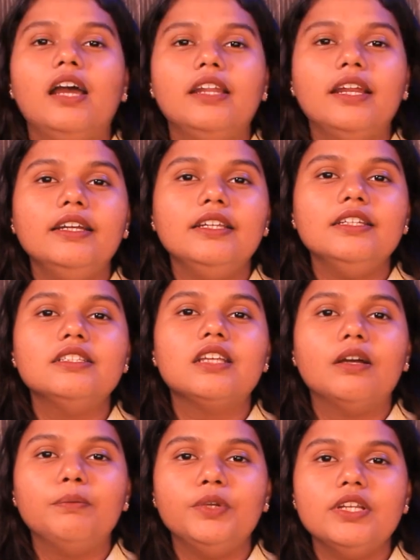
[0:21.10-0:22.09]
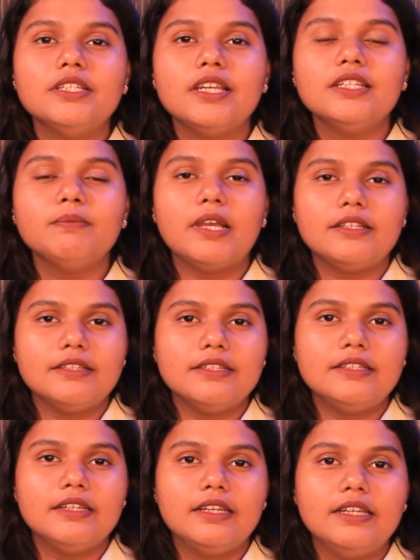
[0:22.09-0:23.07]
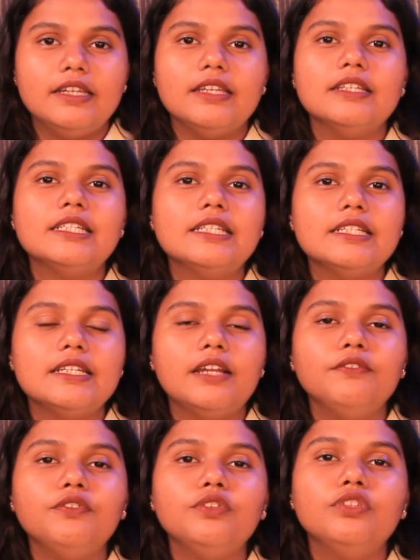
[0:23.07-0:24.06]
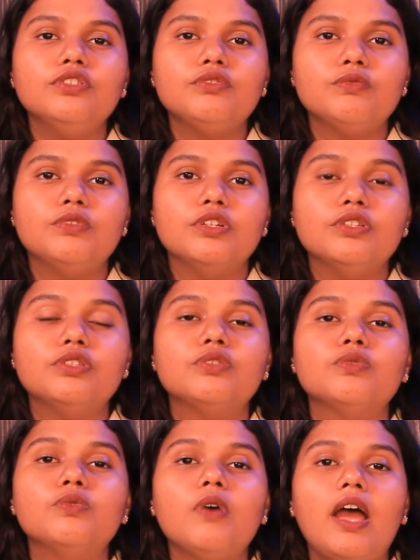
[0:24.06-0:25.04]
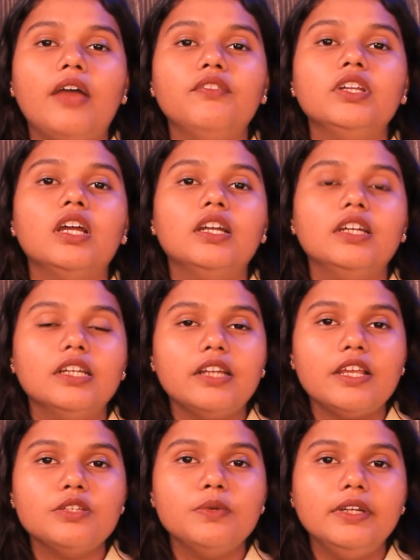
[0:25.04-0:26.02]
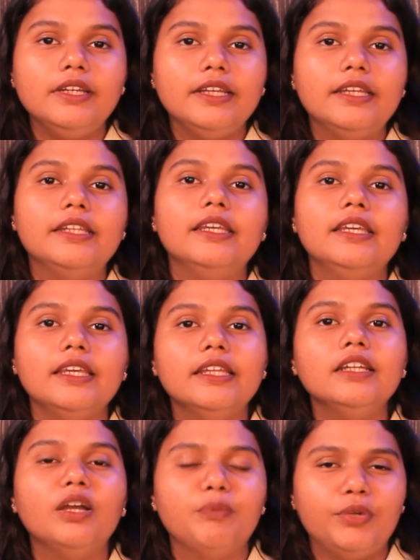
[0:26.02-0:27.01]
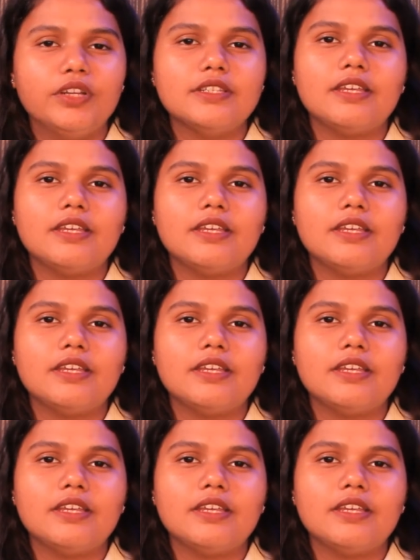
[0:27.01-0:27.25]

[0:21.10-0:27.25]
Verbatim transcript: RIT's Computer Science Master's degree is designed for the students who have an undergraduate degree in computer